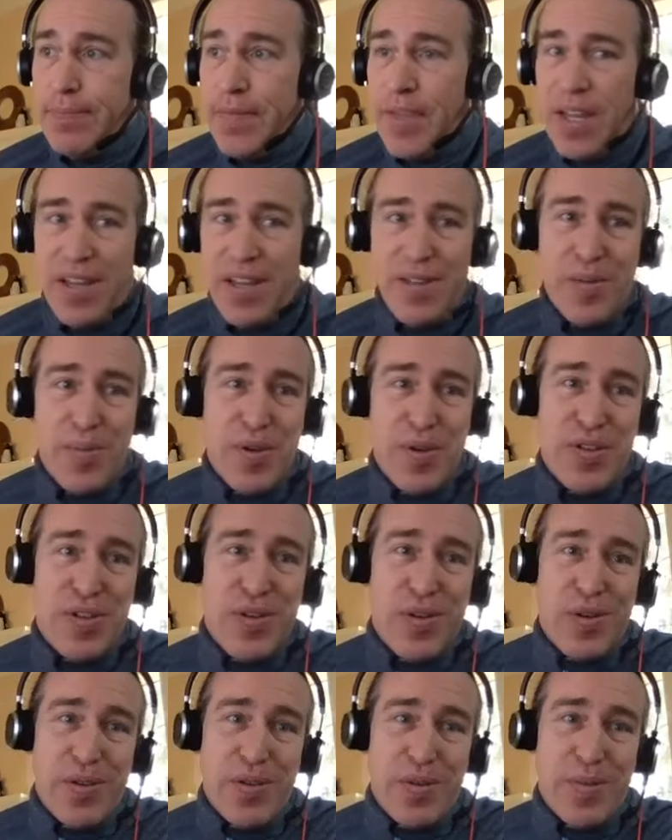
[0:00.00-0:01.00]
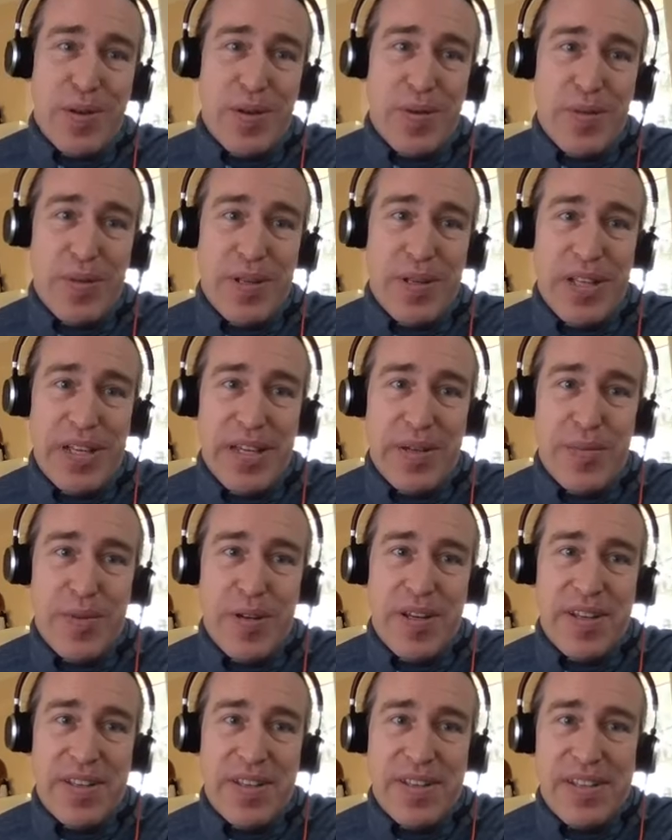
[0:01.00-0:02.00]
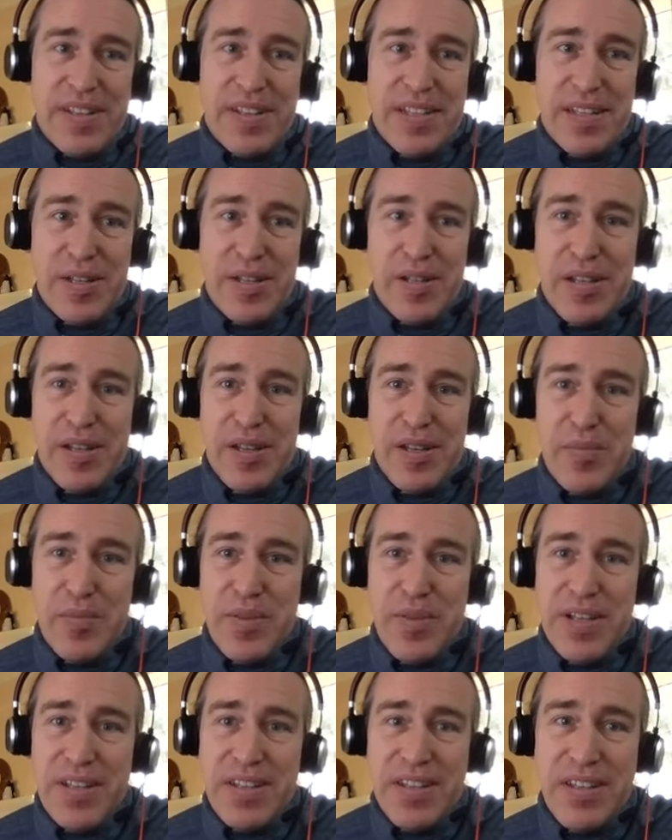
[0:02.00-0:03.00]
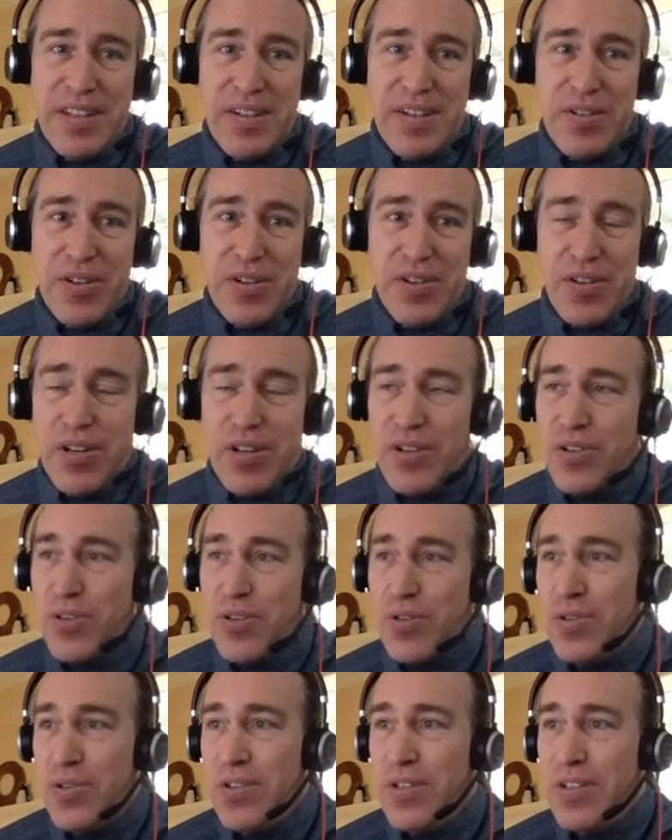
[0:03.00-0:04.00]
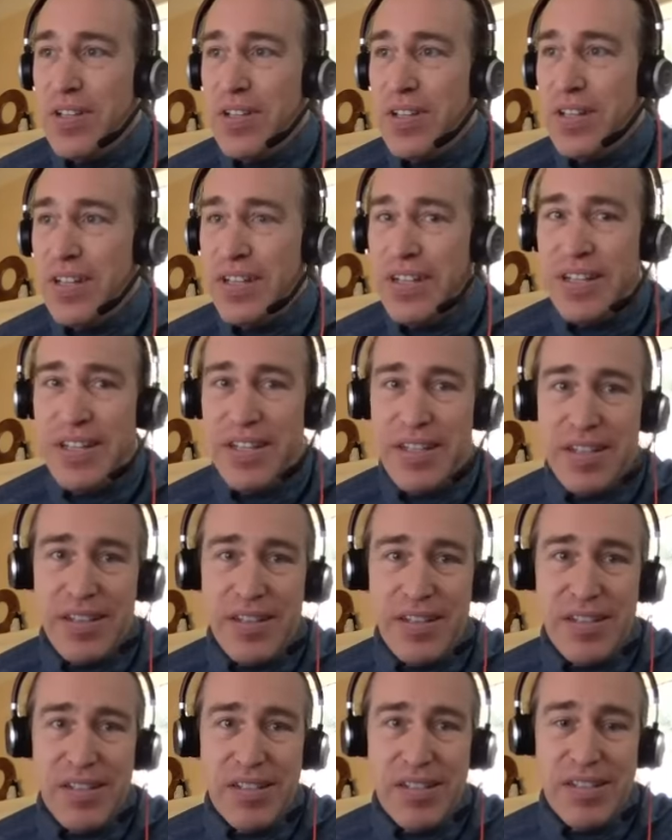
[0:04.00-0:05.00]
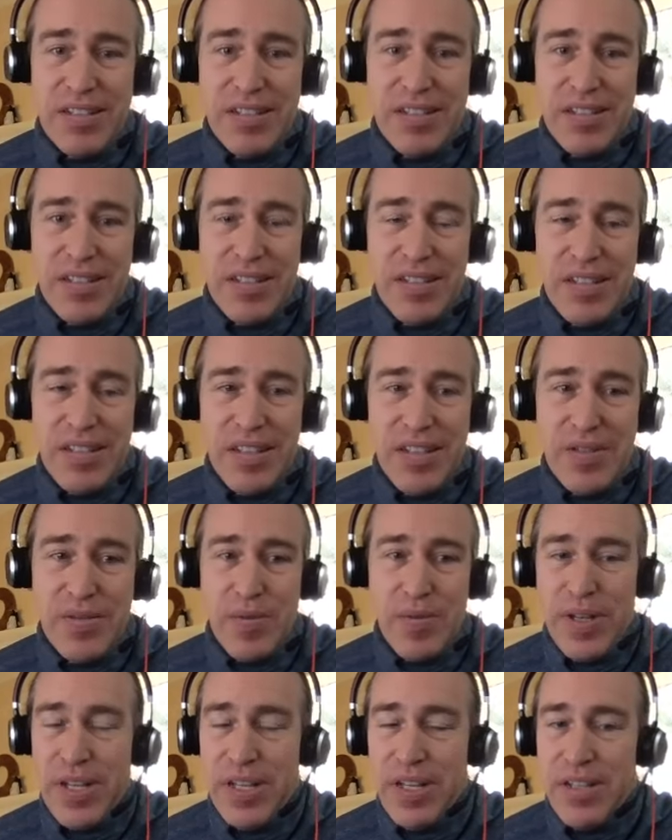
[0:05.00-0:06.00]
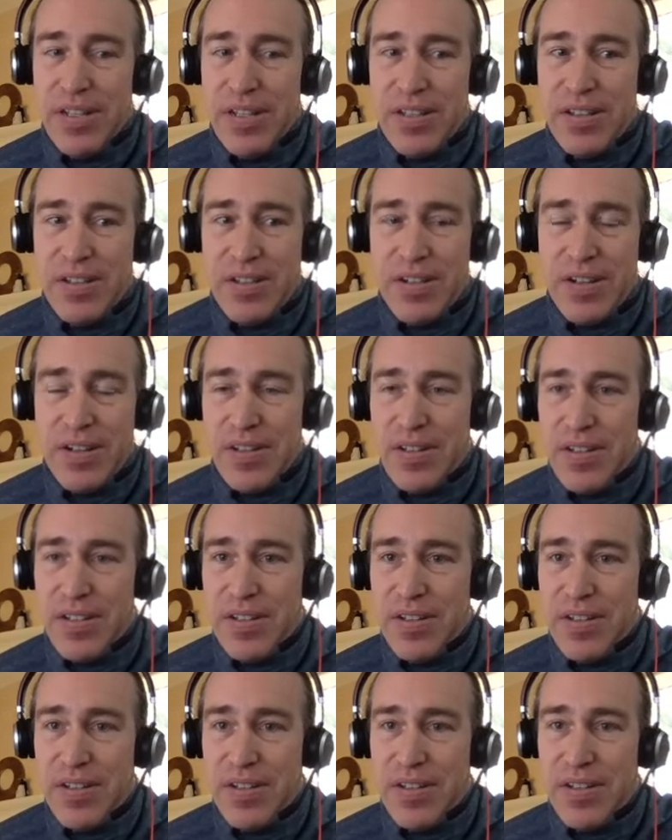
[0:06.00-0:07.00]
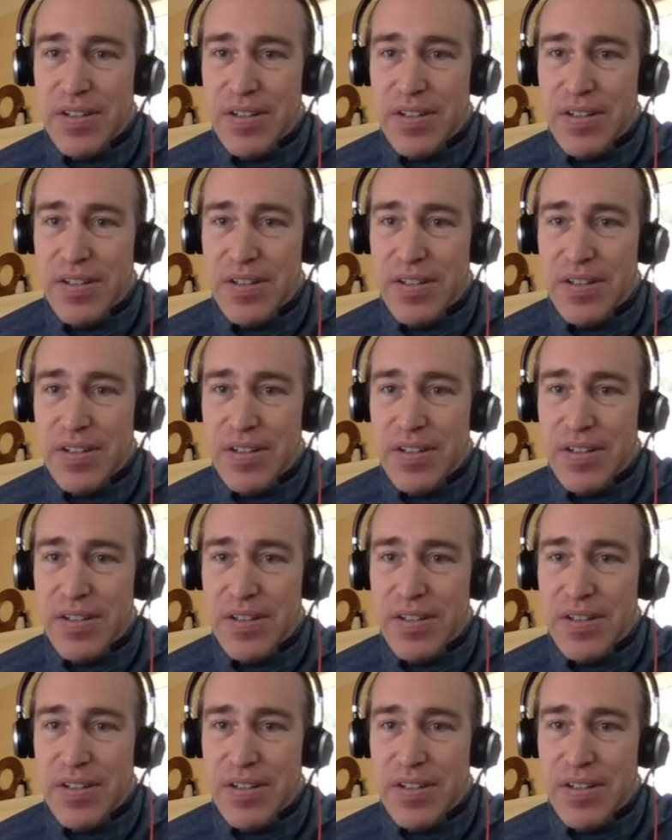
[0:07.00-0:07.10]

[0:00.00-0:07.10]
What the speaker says: I suppose you also probably like it because it means it's under your control. Like as we start to